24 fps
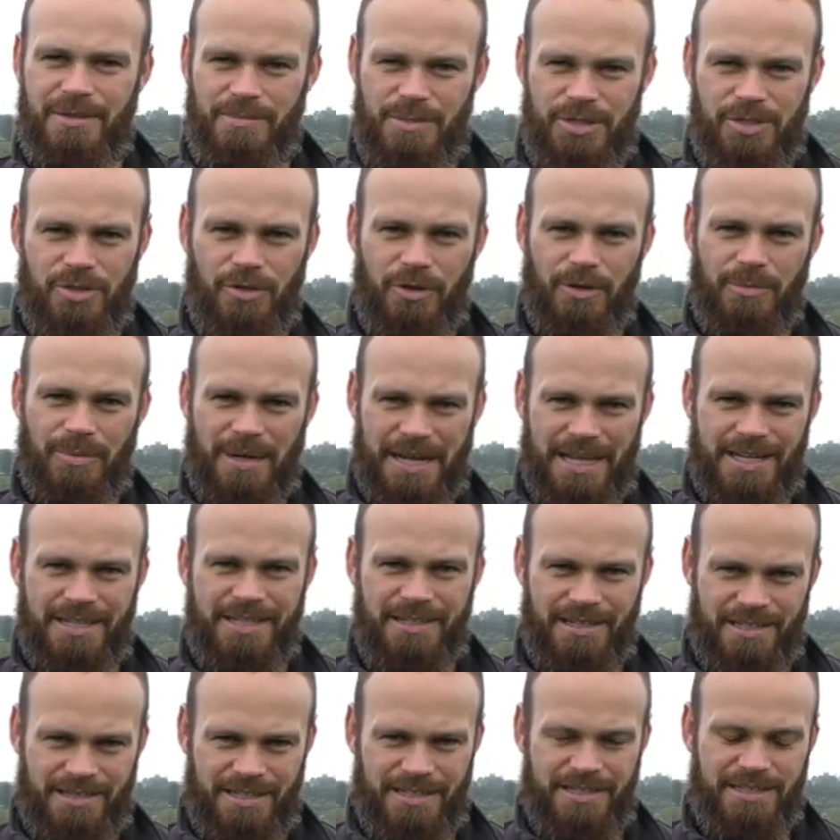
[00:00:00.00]
mature
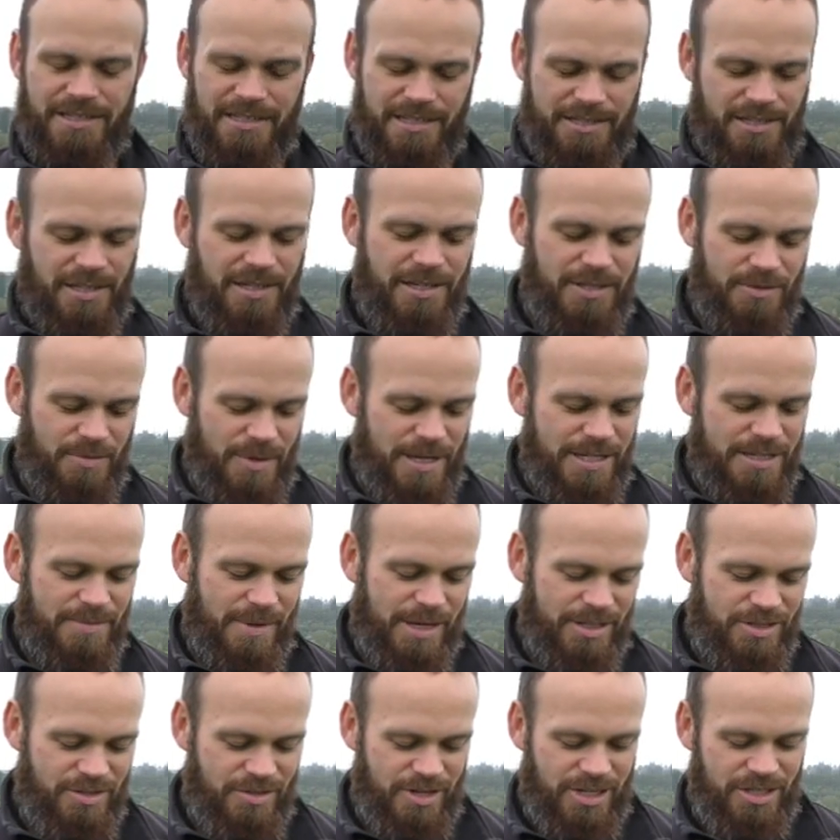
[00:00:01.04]
plant, and it's on its way to
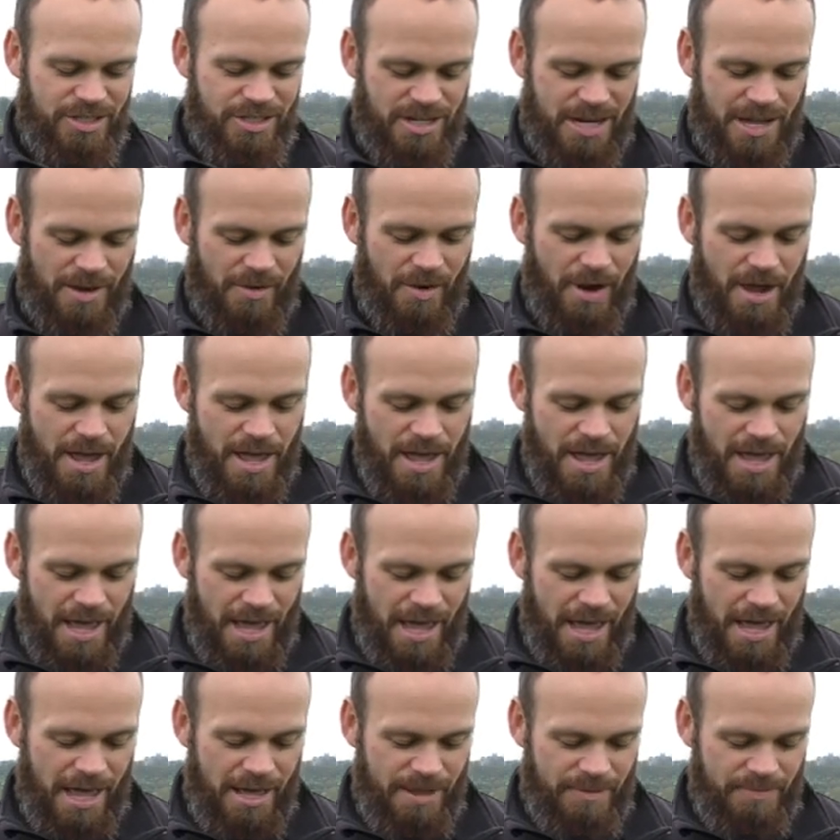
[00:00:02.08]
maturation now.
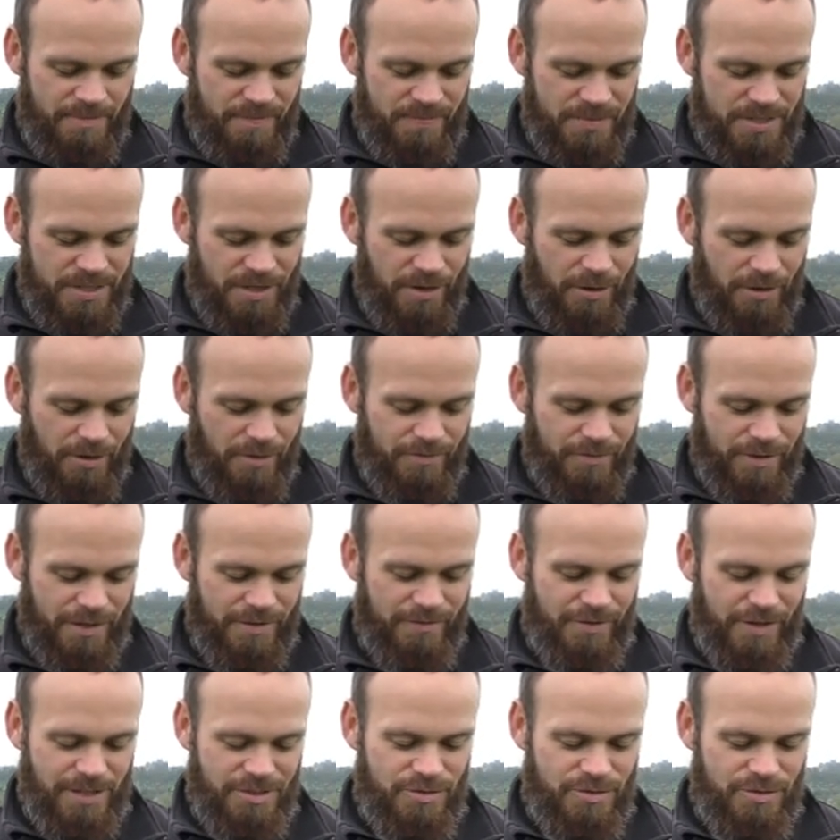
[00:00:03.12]
So for the first